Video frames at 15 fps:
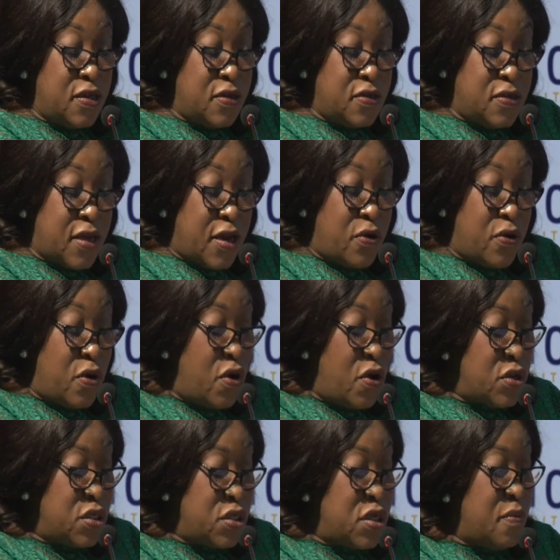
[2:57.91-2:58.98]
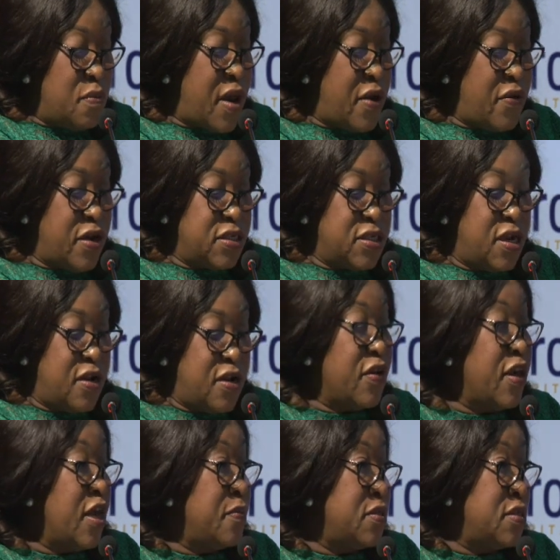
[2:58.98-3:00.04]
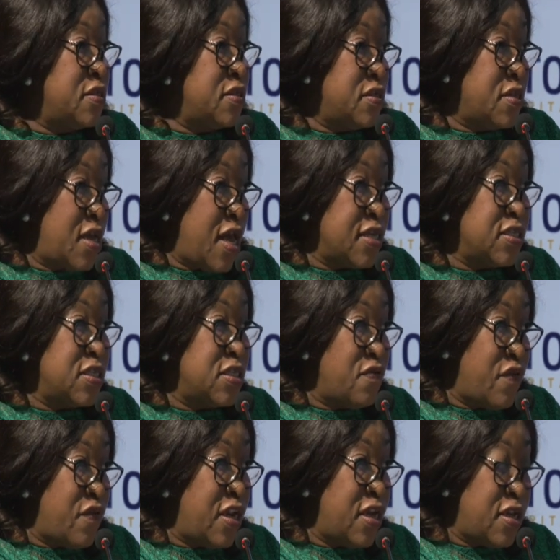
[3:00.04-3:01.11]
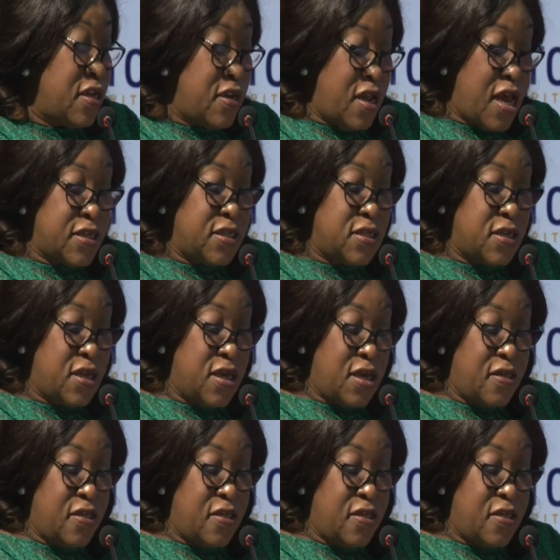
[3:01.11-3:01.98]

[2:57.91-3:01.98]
psychological barriers that have kept us divided as kith